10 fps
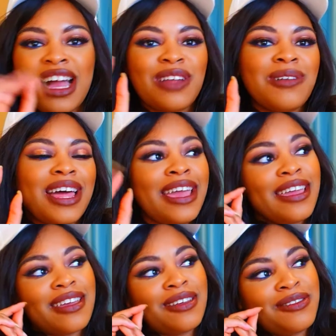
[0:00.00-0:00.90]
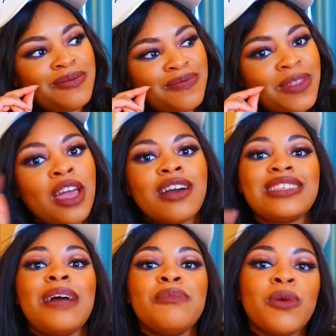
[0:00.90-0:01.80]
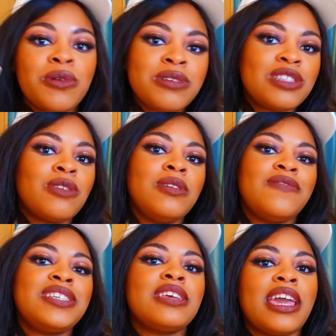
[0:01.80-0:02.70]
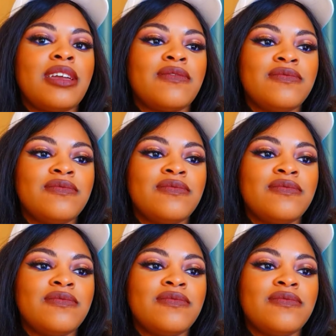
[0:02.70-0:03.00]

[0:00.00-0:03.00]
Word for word: I don't like it. Because I'm the one who has to go and investigate.